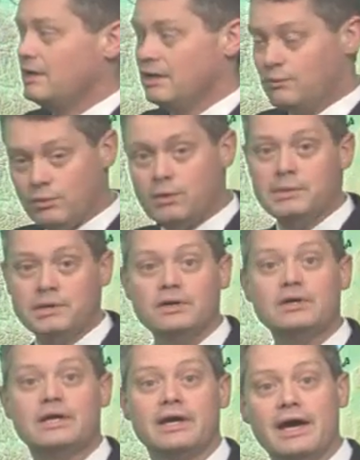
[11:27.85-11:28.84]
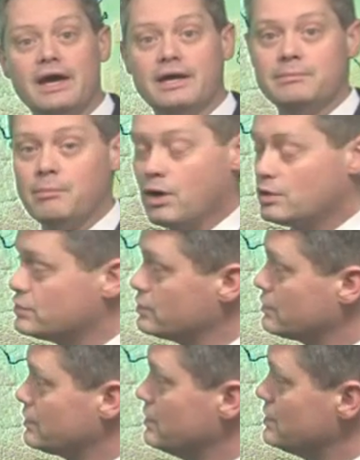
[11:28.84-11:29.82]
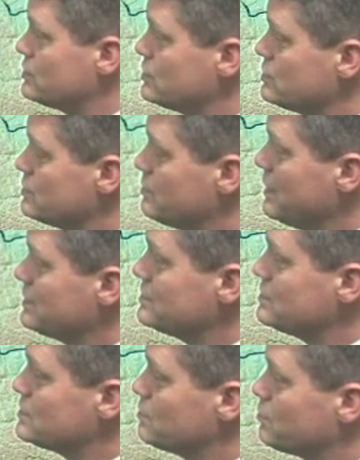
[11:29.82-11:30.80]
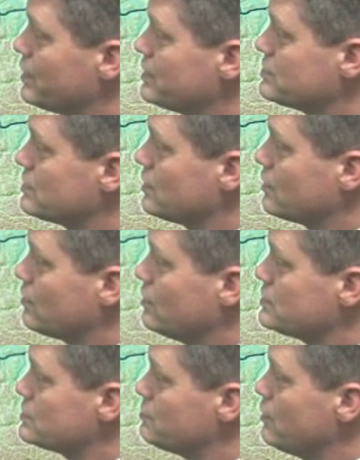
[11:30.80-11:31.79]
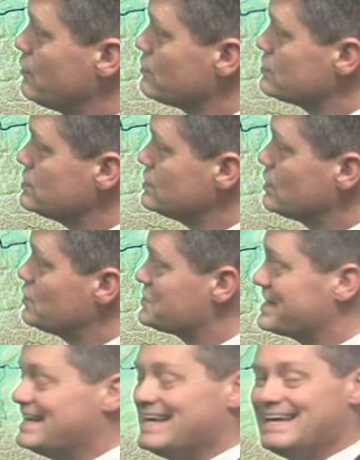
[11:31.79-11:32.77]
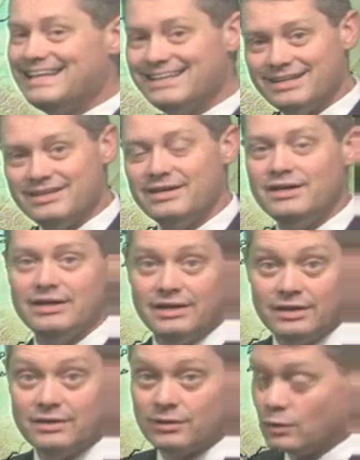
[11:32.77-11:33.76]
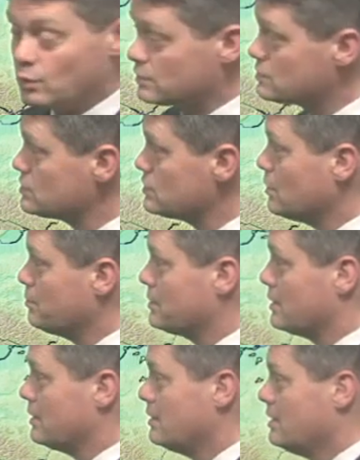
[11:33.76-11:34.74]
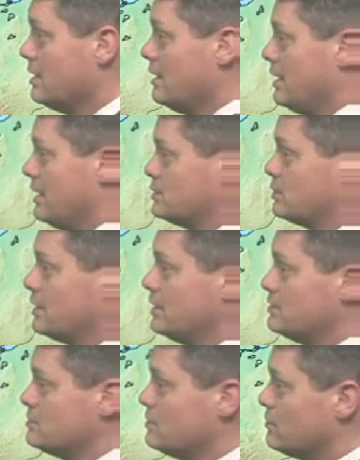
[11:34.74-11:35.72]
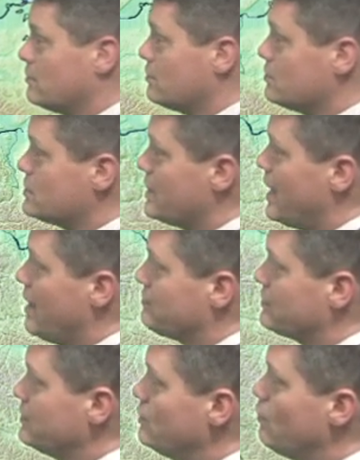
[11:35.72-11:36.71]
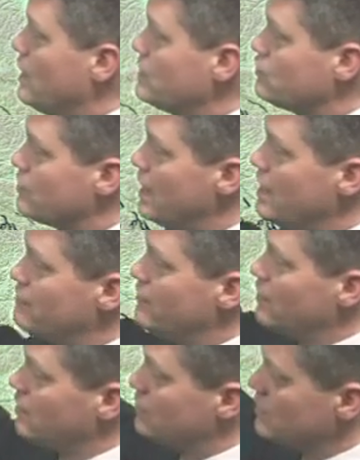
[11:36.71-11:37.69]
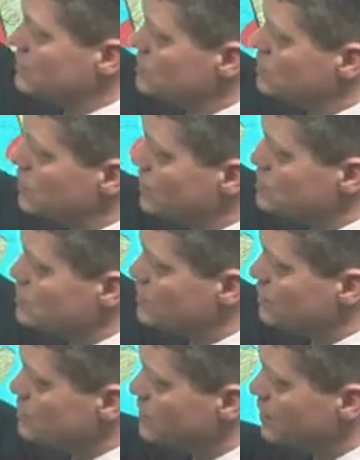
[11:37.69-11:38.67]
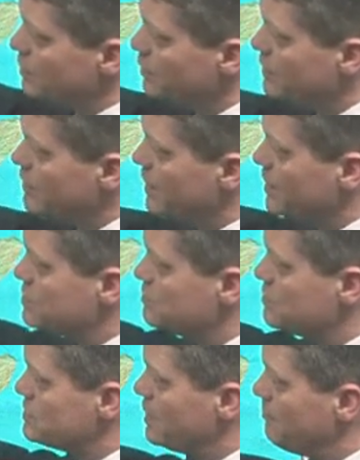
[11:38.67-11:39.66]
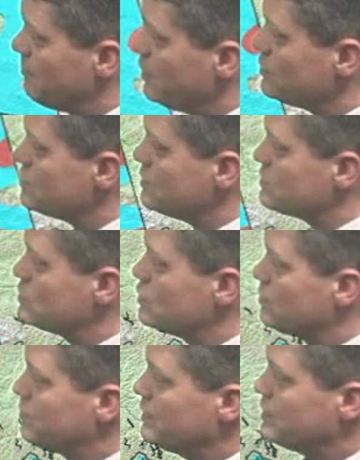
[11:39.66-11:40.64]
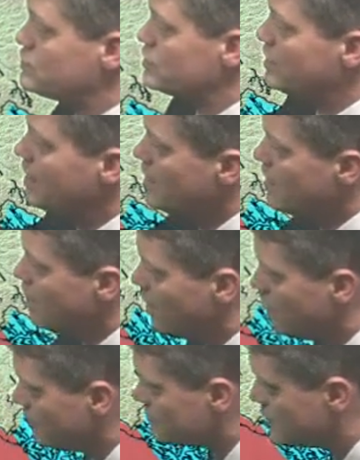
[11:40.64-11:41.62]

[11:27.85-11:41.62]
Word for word: will be looking at marginal conditions. You might see some breaks there across the Beaufort Seacoast and inland into the North Slope there. As we get into Thursday afternoon, watch for IFR across the Chukchi Coast, all the way into Kotzebue Sound, most of the Seward Peninsula, all of